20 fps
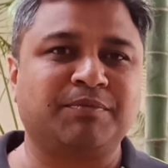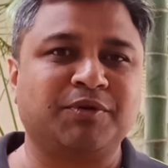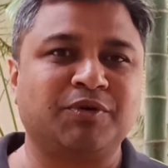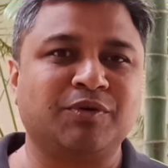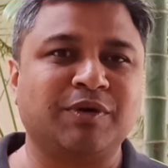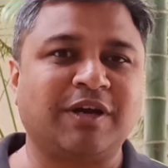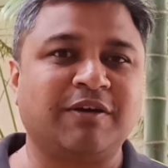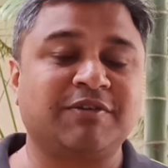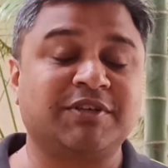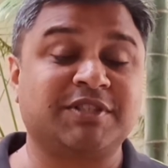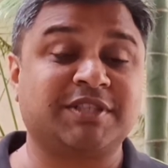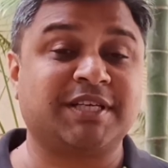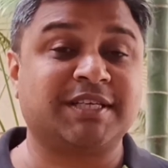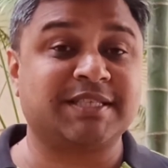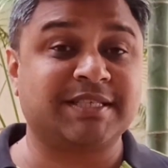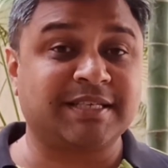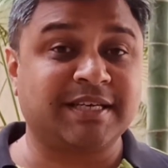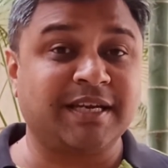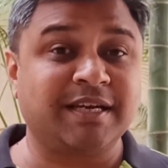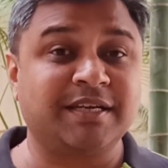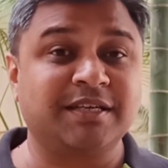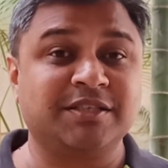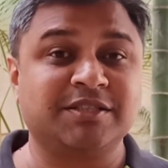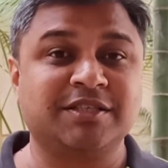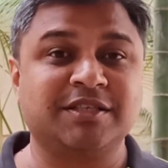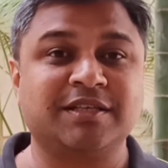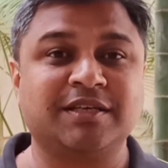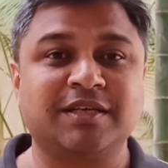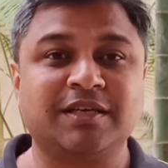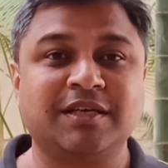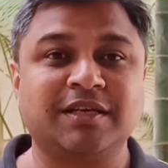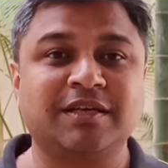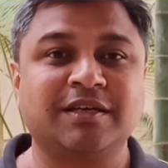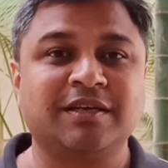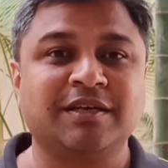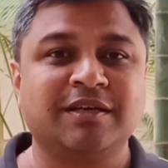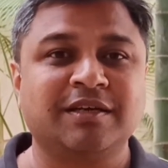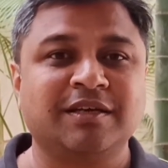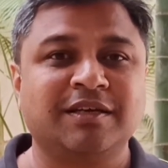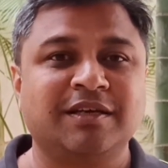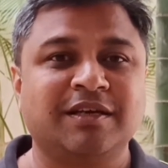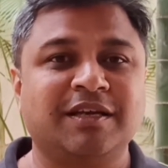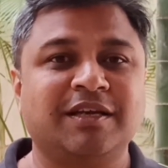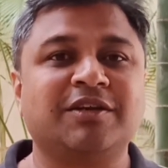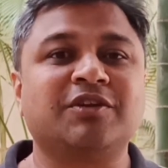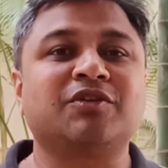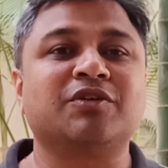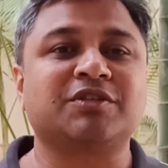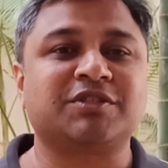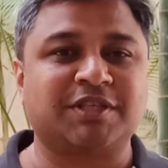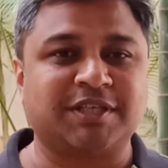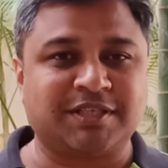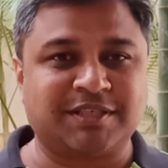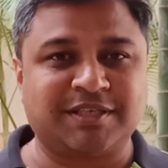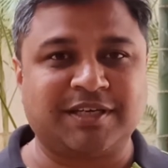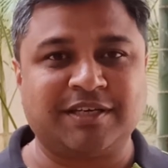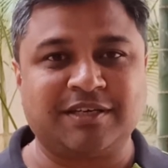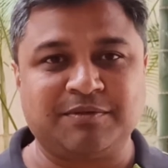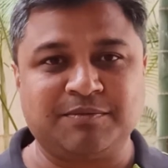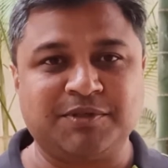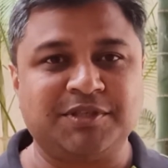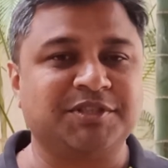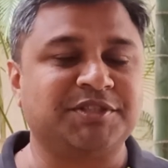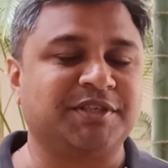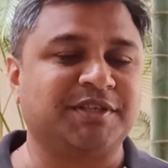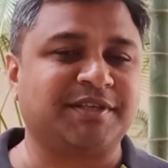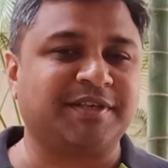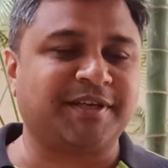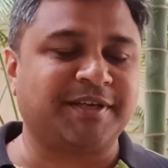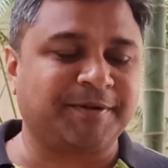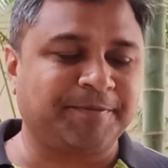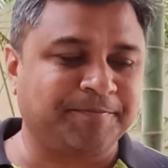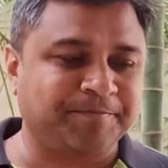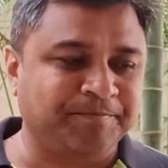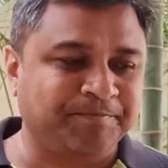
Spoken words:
you have a sustained journey in your sustainable journey.